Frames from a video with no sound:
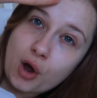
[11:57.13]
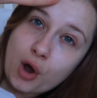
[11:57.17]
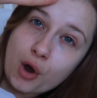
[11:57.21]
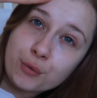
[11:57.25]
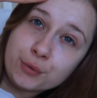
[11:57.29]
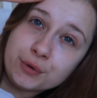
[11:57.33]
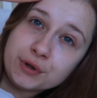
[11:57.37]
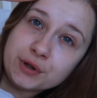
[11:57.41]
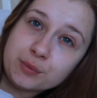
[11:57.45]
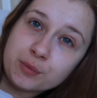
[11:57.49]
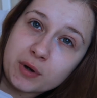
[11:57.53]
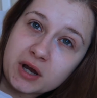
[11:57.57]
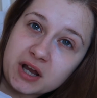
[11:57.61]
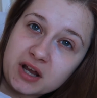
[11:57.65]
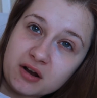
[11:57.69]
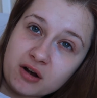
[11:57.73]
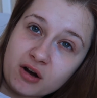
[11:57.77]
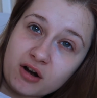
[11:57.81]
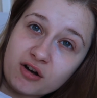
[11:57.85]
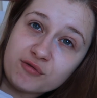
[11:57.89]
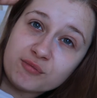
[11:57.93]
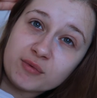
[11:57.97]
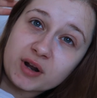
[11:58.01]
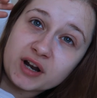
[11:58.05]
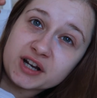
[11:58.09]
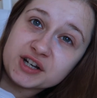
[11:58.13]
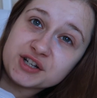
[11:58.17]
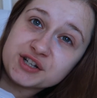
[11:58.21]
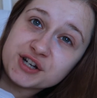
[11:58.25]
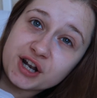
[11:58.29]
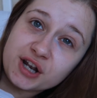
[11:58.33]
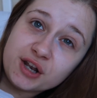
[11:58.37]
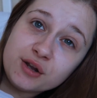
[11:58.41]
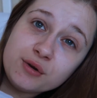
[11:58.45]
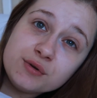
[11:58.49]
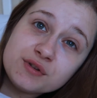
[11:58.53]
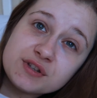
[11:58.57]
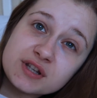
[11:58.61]
only weight I've managed
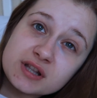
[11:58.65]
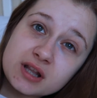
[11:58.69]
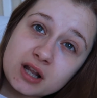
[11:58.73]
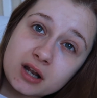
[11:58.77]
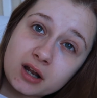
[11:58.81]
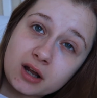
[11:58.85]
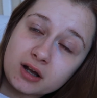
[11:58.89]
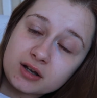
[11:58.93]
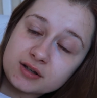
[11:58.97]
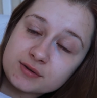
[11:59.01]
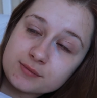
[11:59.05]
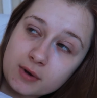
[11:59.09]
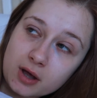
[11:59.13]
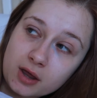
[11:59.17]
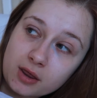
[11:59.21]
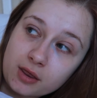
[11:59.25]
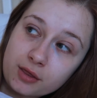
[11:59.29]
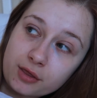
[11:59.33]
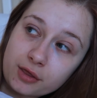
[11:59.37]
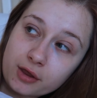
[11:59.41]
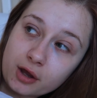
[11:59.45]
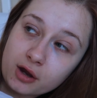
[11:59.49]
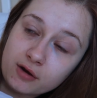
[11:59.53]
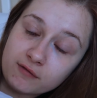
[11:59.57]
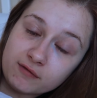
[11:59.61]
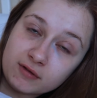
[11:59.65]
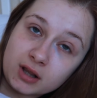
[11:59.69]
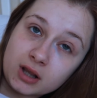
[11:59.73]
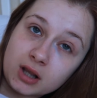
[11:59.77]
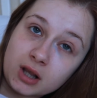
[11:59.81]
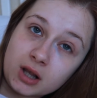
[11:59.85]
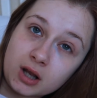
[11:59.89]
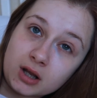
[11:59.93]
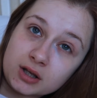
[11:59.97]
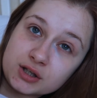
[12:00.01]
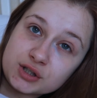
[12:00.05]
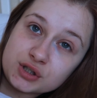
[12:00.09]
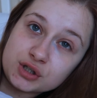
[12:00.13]
to lose in the last month over the
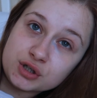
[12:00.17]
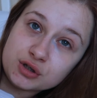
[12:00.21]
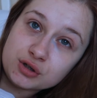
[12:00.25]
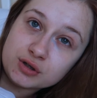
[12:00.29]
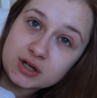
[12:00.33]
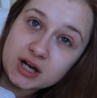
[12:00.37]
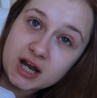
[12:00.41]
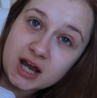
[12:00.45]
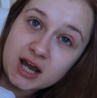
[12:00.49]
last 2